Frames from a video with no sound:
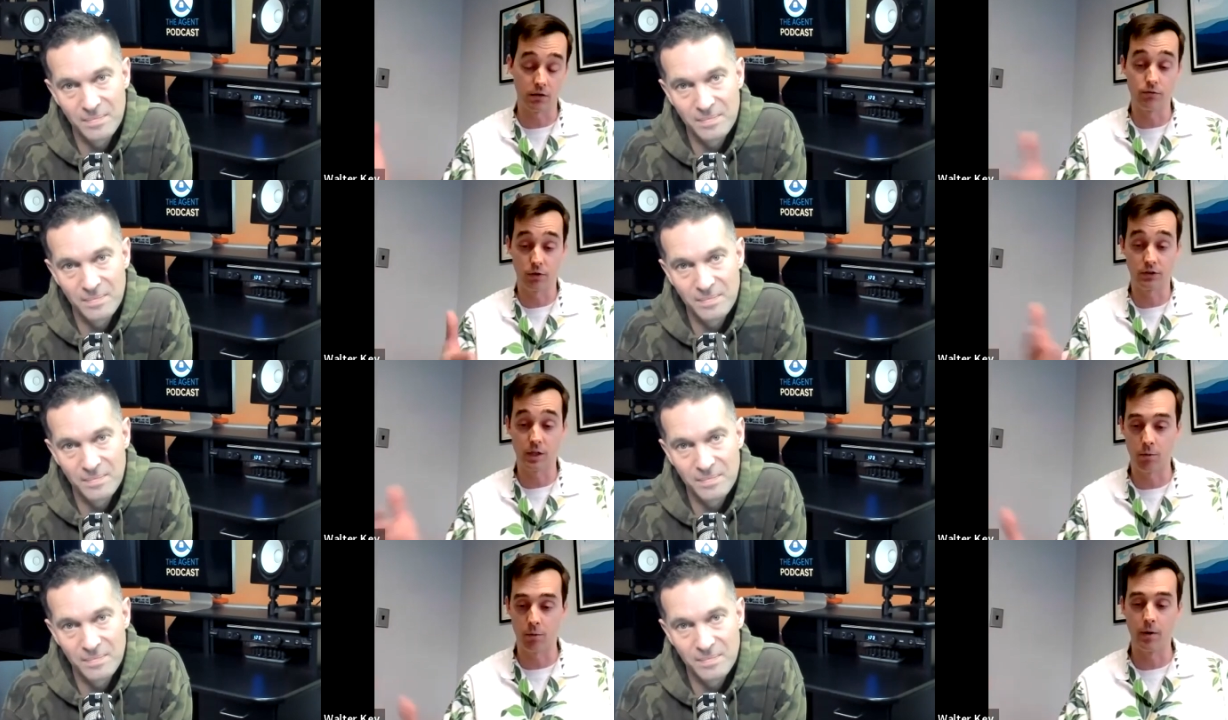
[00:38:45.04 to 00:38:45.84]
Speaker 1: look at, for
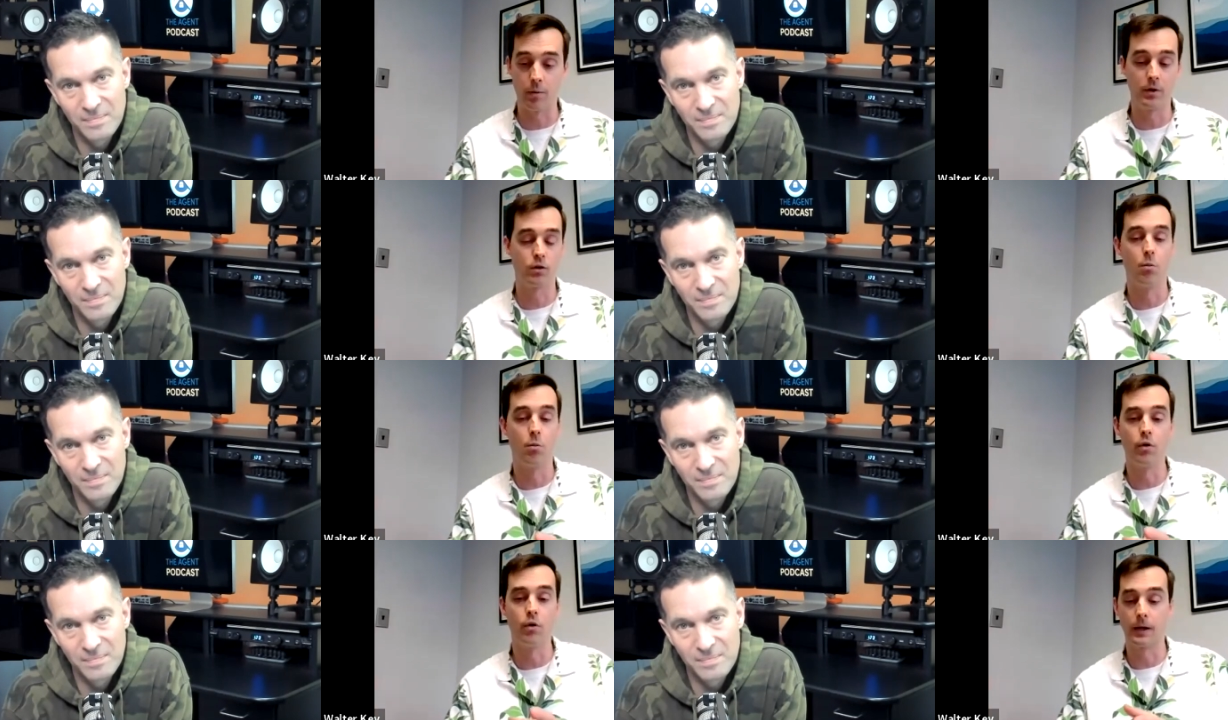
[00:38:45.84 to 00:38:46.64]
example, The Miracle
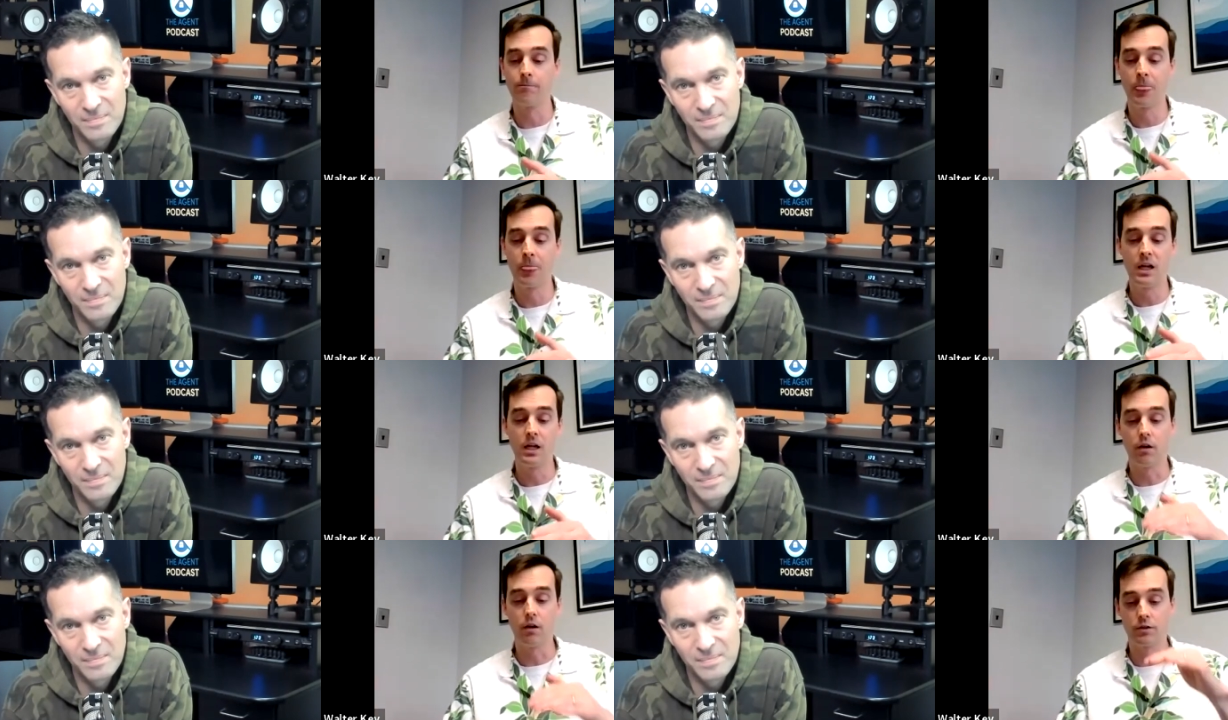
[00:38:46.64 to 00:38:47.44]
Morning,
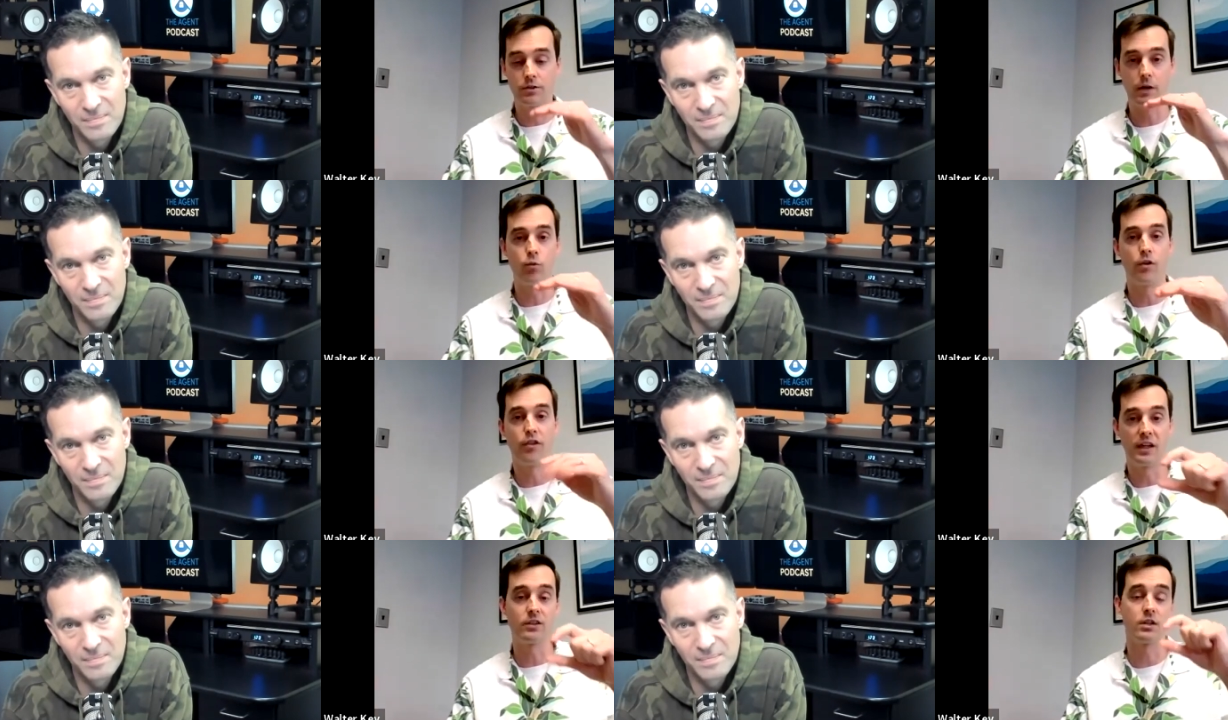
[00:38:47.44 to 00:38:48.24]
there are several
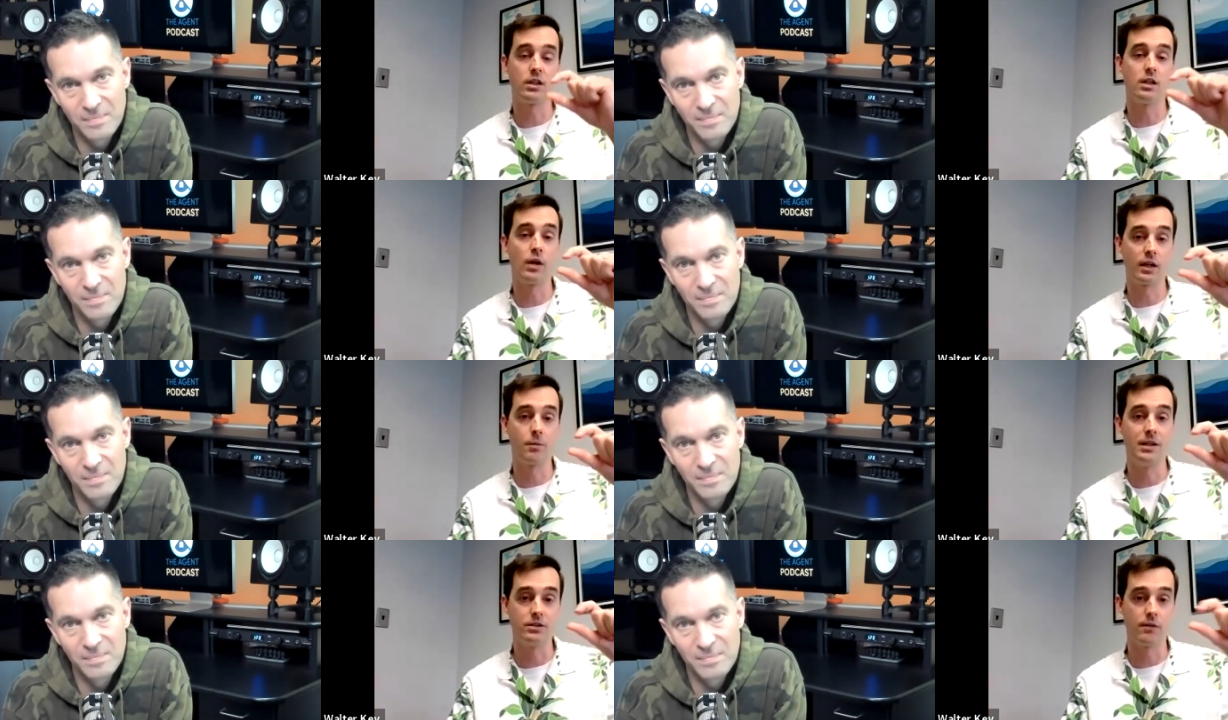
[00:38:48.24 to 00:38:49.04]
things that he
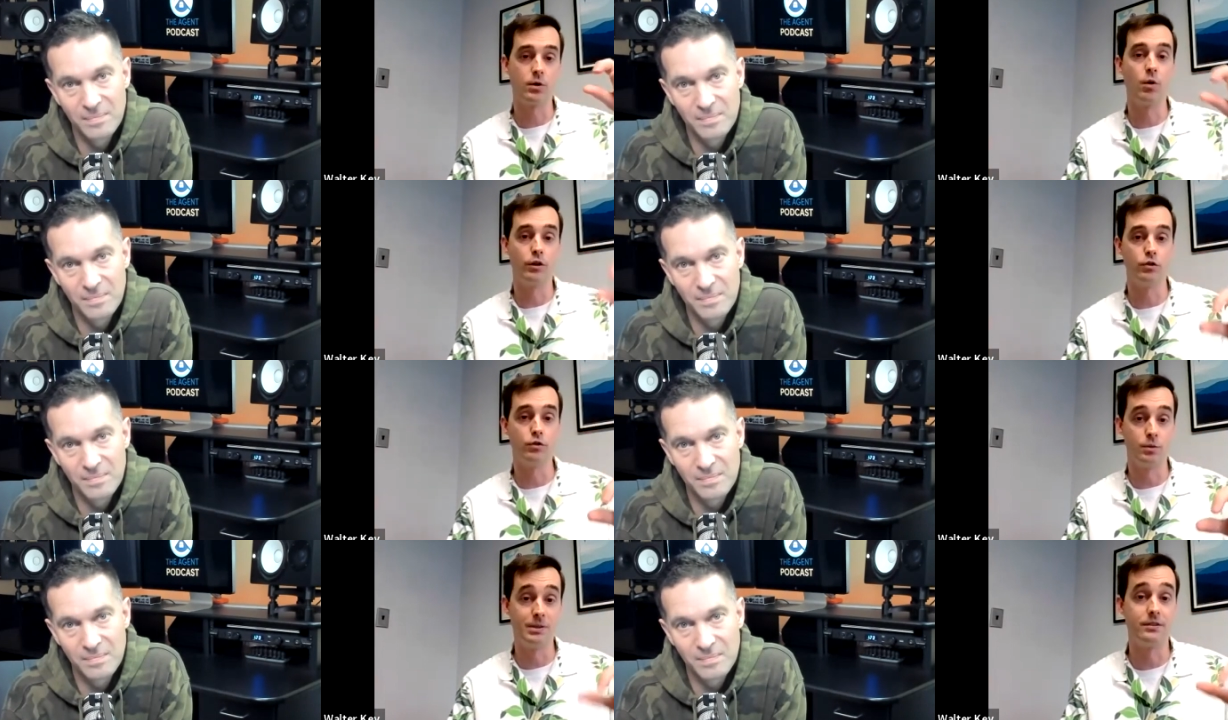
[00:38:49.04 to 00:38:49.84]
recommends everyone
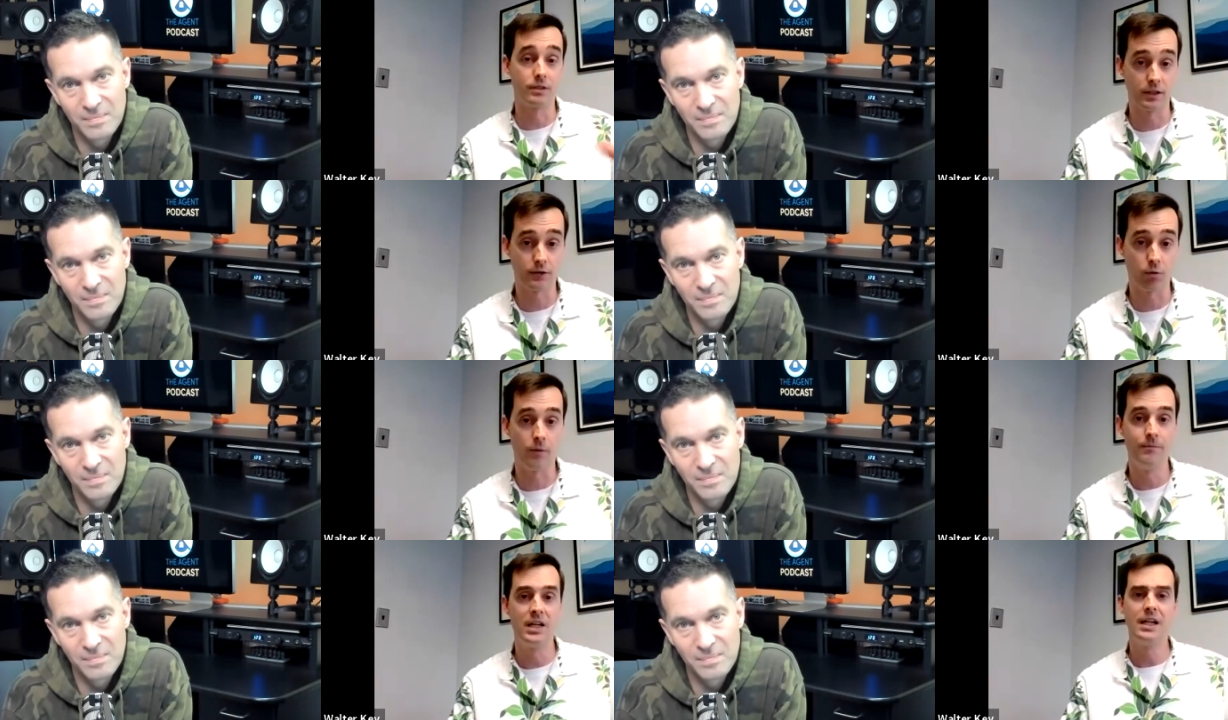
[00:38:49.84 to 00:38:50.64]
do to be successful.